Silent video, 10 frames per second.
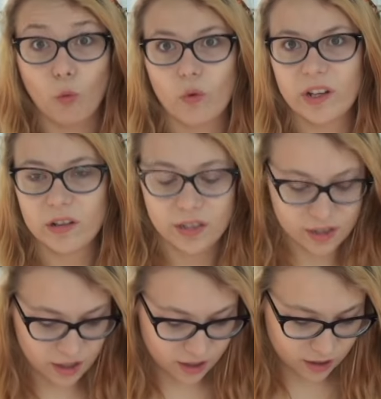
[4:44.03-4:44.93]
Real
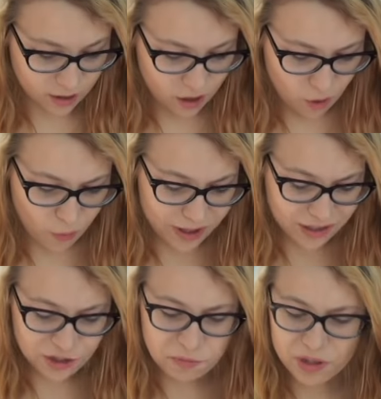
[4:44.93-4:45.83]
excited. Why
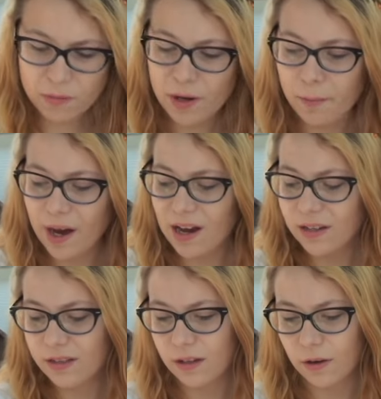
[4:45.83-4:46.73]
didn't she put them in a
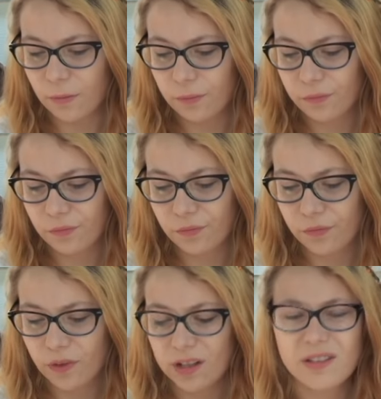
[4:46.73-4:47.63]
box though?
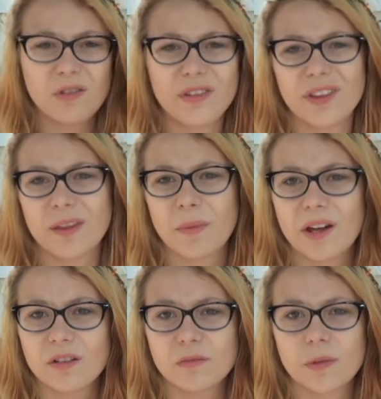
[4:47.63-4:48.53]
That's the only thing that
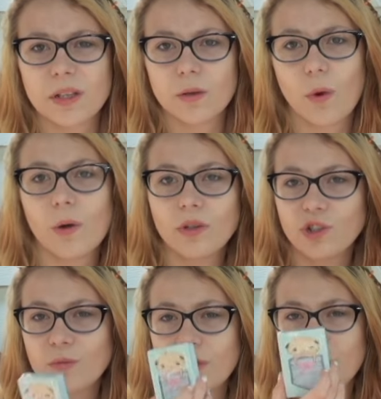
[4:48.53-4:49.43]
bothers me. Like, why wouldn't
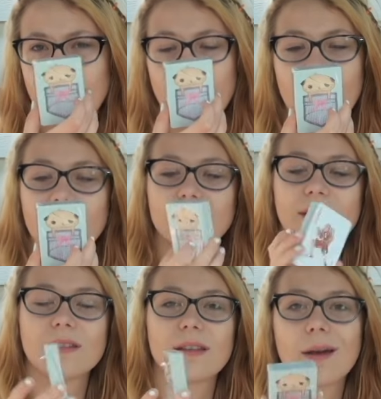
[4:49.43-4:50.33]
you put them in a box?
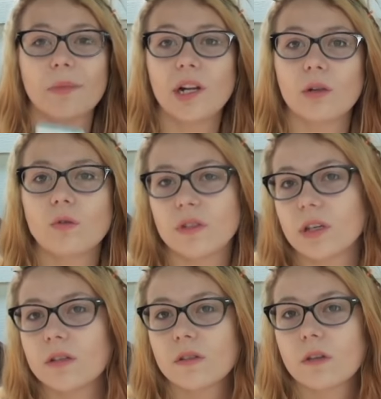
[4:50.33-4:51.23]
Because I'm going to lose
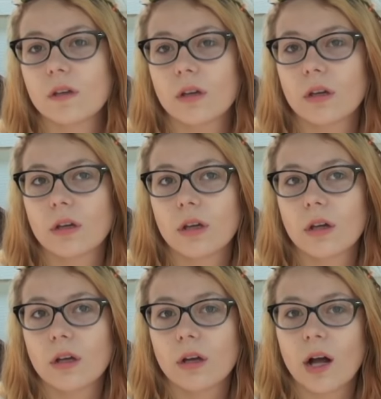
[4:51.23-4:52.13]
these.
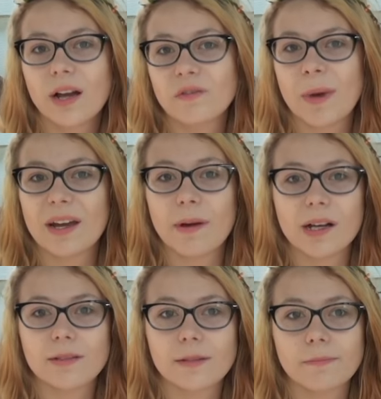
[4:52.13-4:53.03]
I'll have to buy a
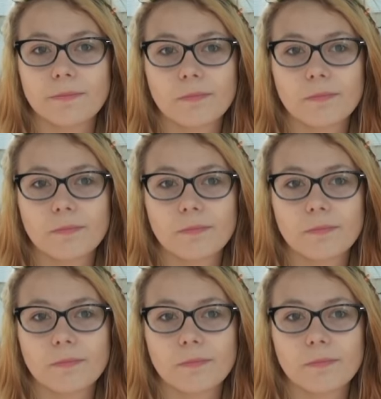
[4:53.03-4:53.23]
box.